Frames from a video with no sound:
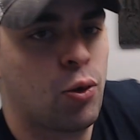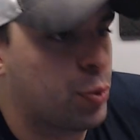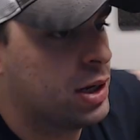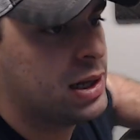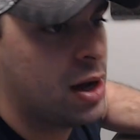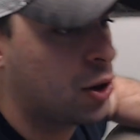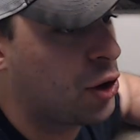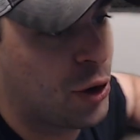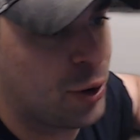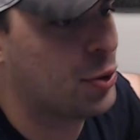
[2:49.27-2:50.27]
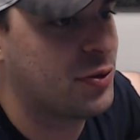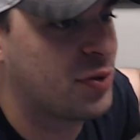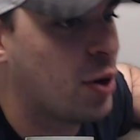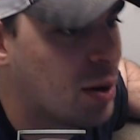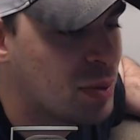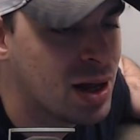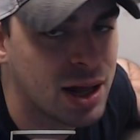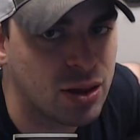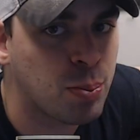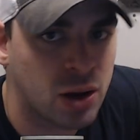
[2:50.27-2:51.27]
really occurred from
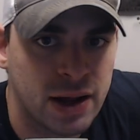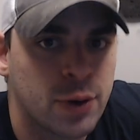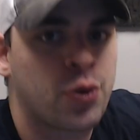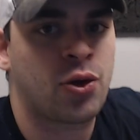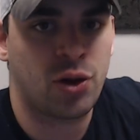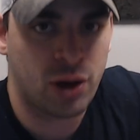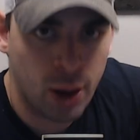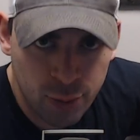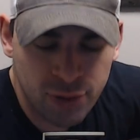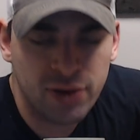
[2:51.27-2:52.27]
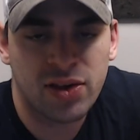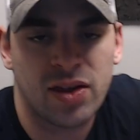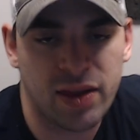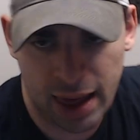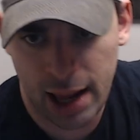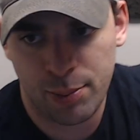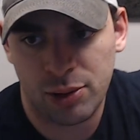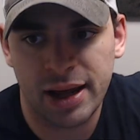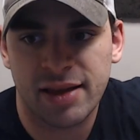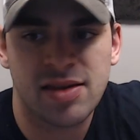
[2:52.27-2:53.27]
the players to the coaches to the game
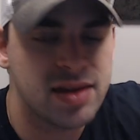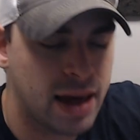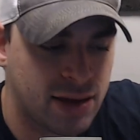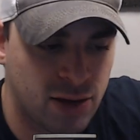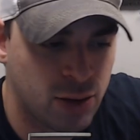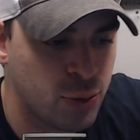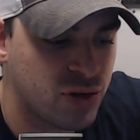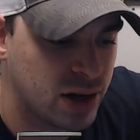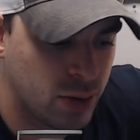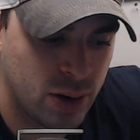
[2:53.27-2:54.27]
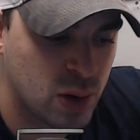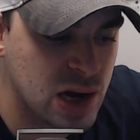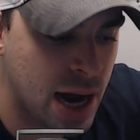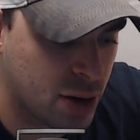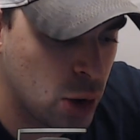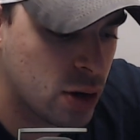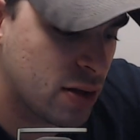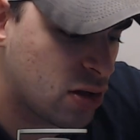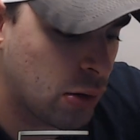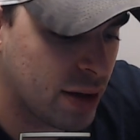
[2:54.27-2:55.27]
plan to the execution. It was not good,
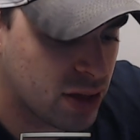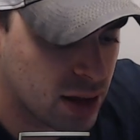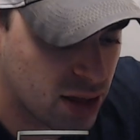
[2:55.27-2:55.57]
and so I think it's